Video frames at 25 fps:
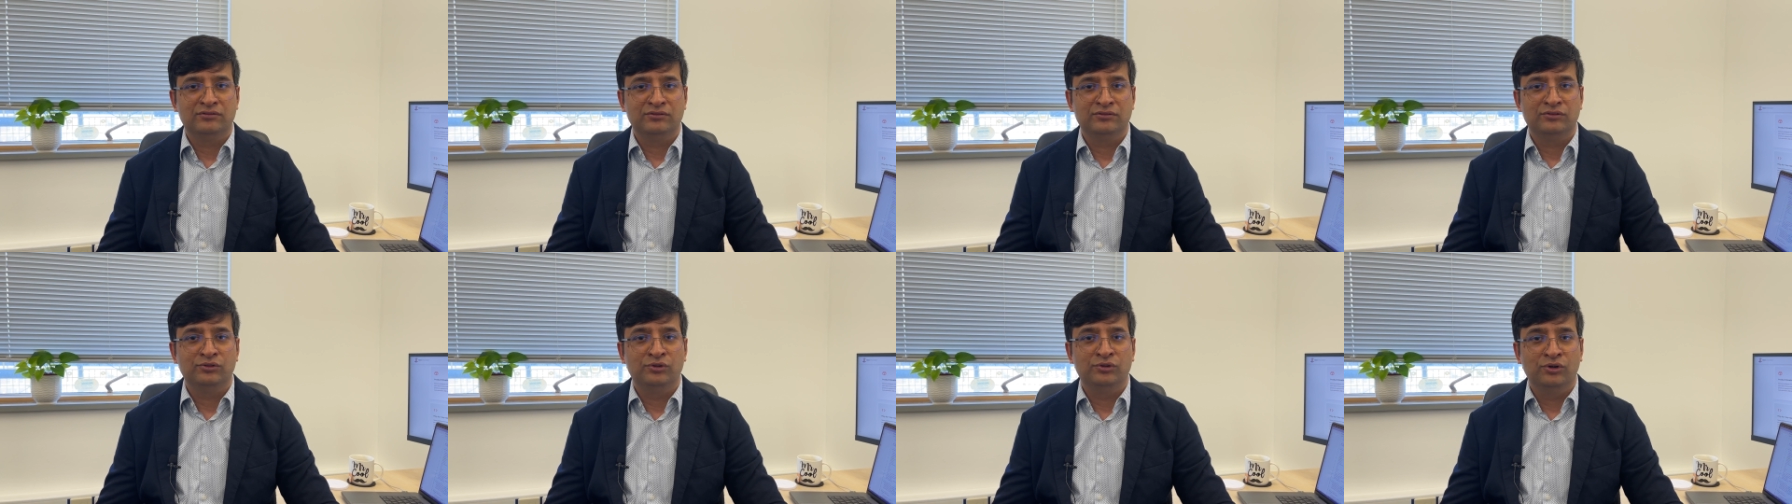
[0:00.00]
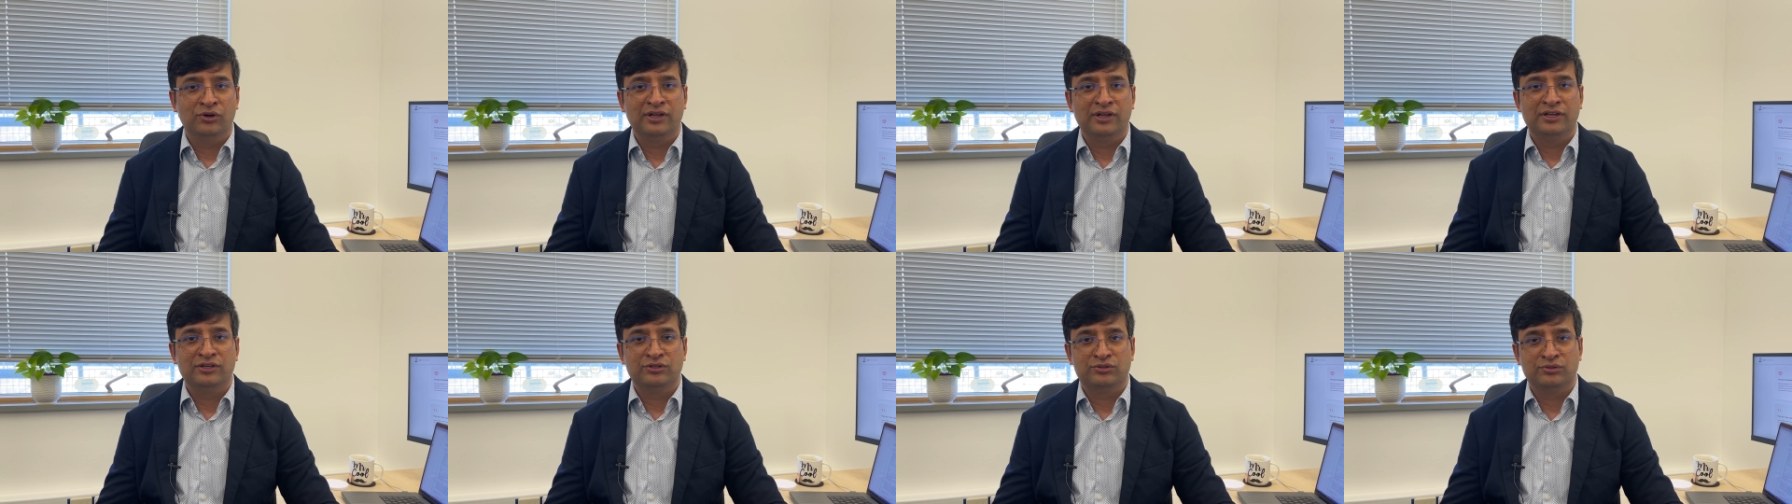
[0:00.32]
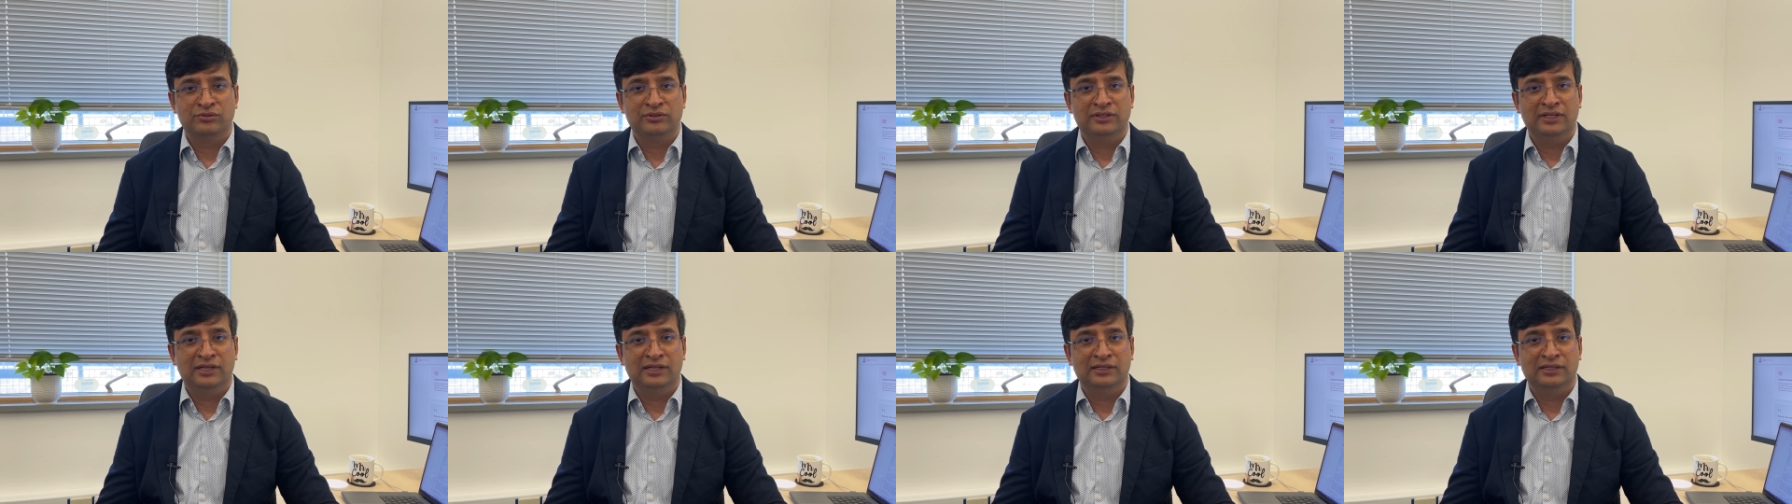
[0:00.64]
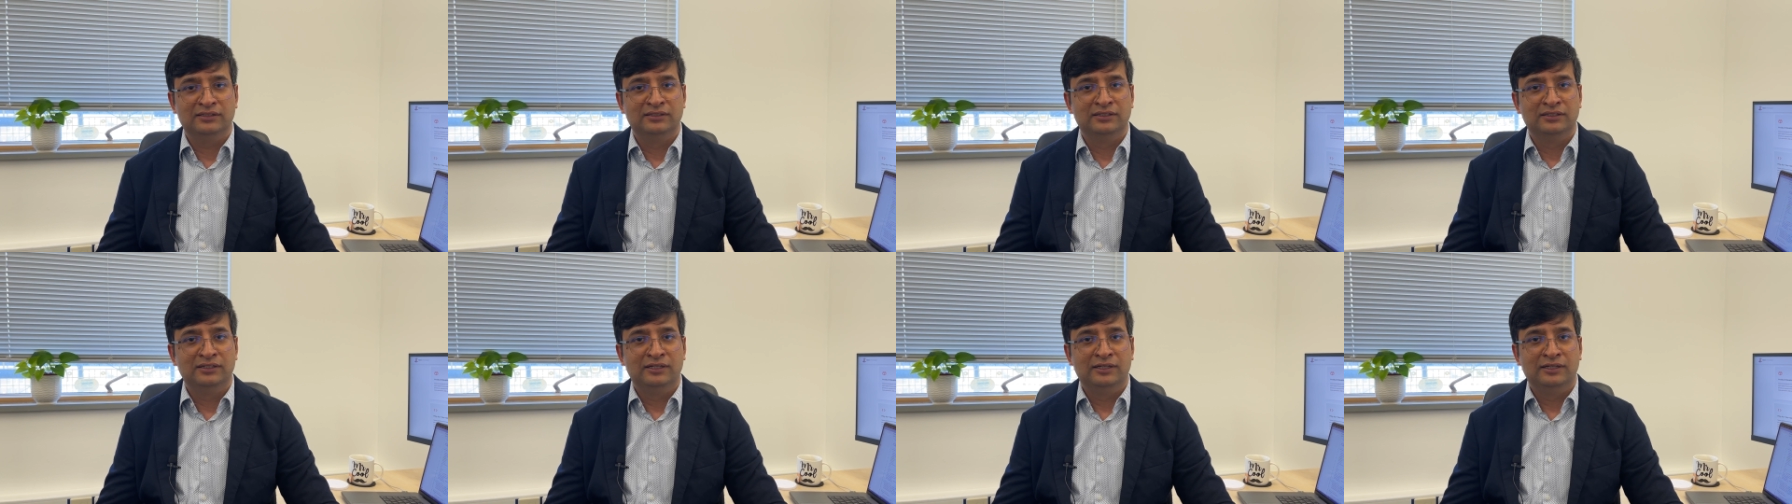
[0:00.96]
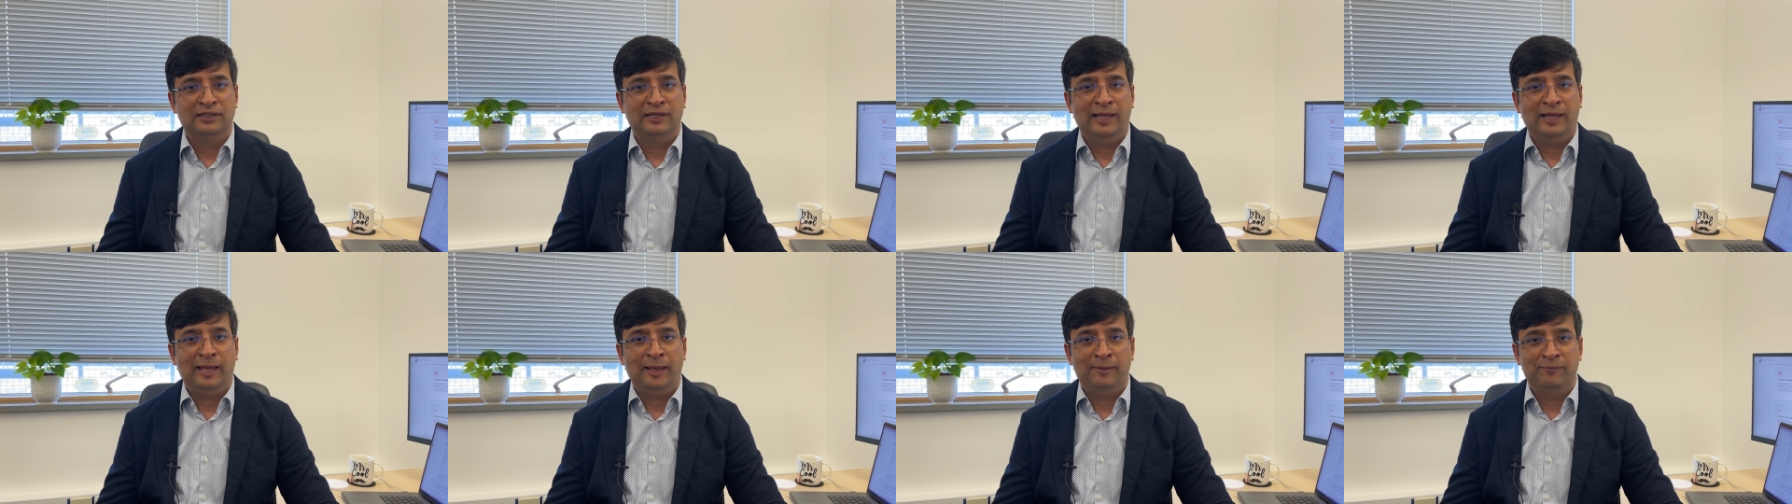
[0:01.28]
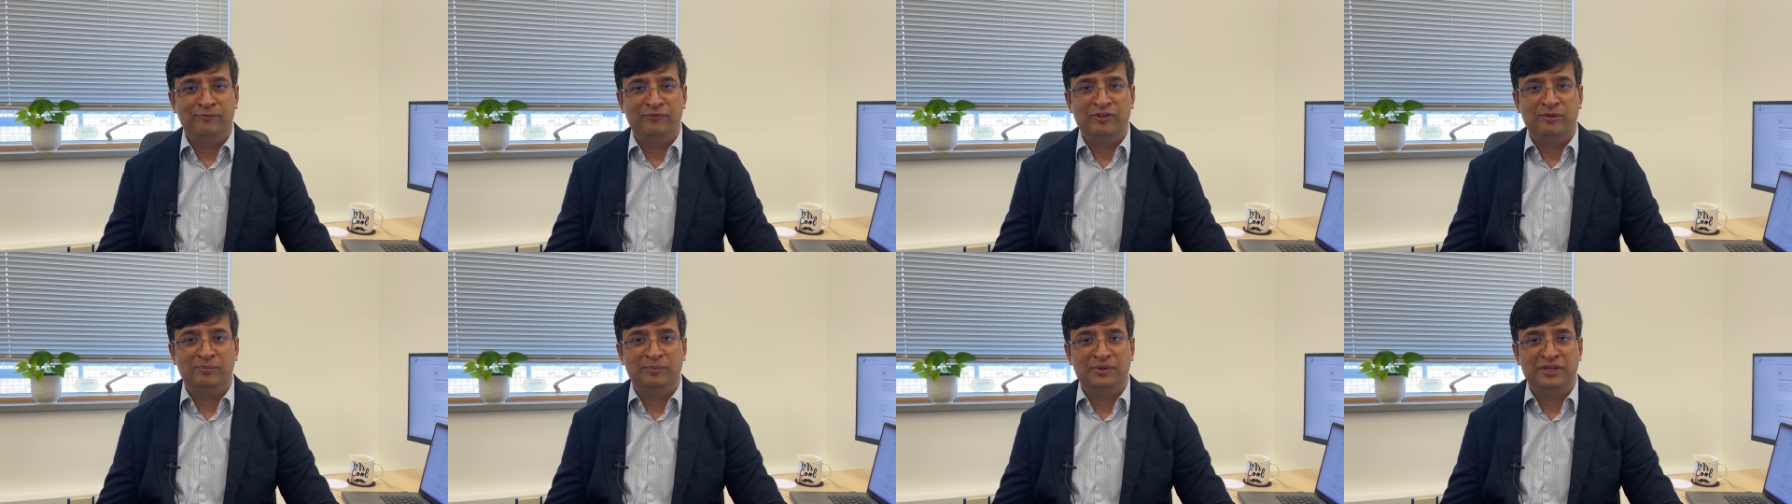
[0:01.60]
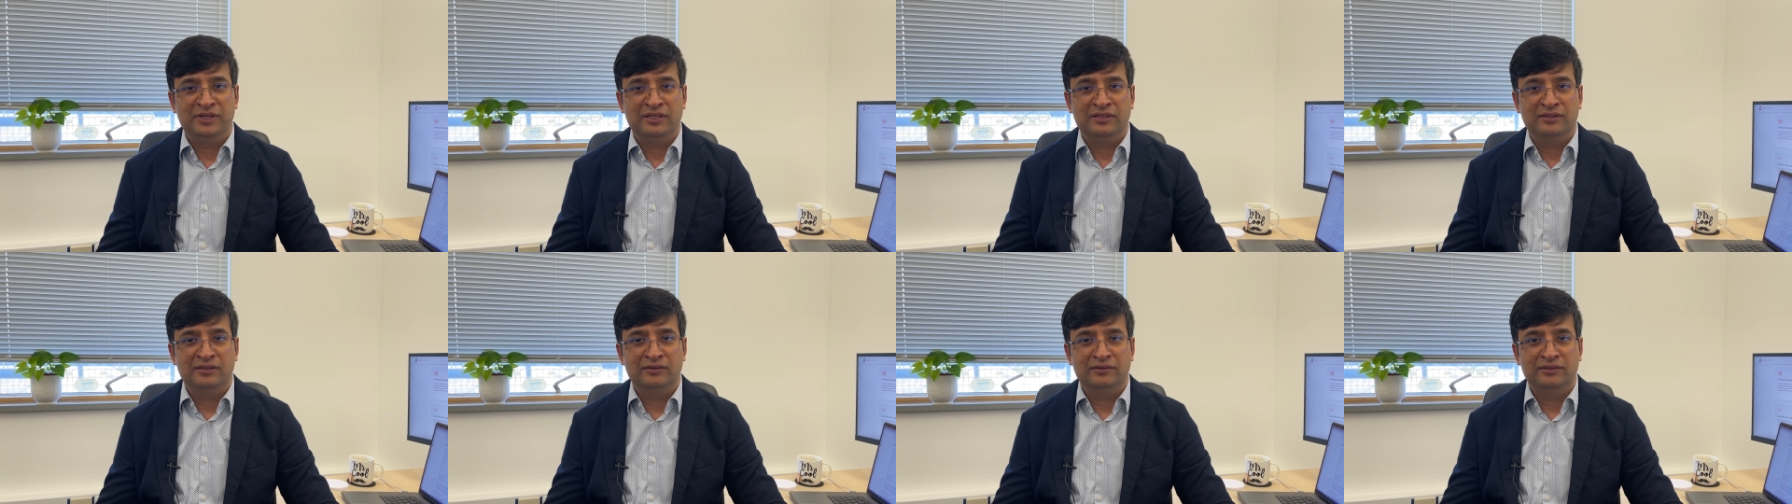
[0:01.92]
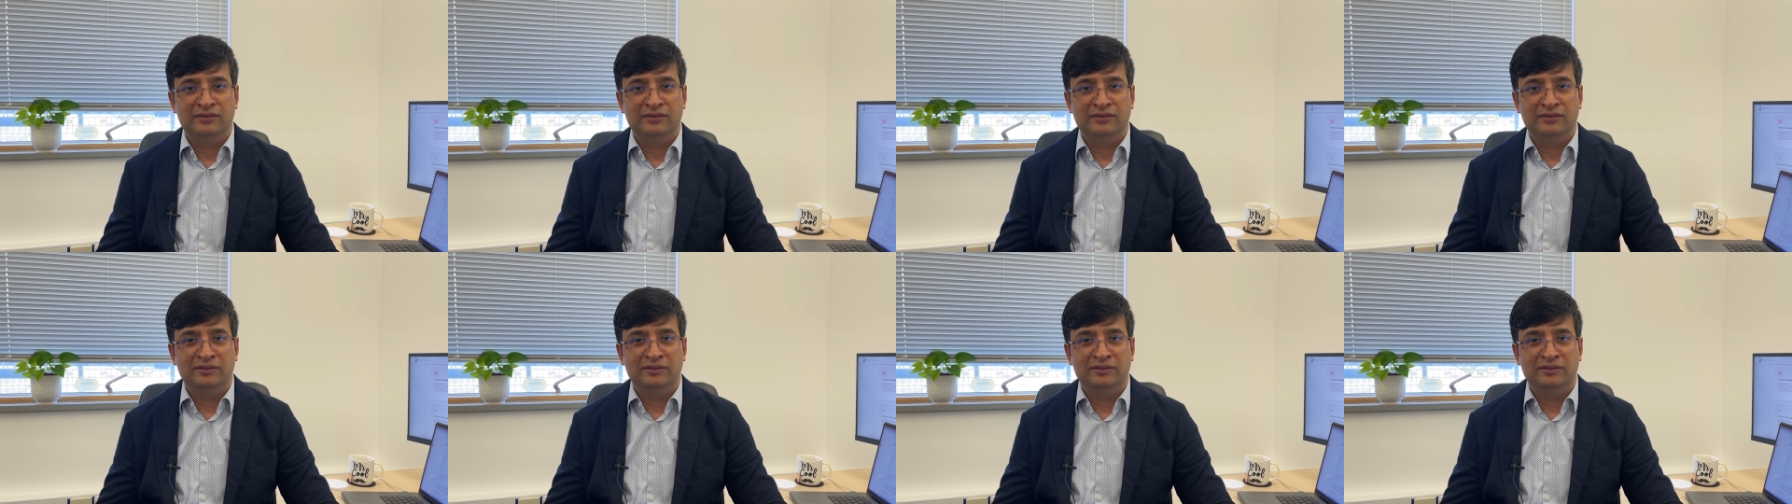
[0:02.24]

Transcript: go into the MVP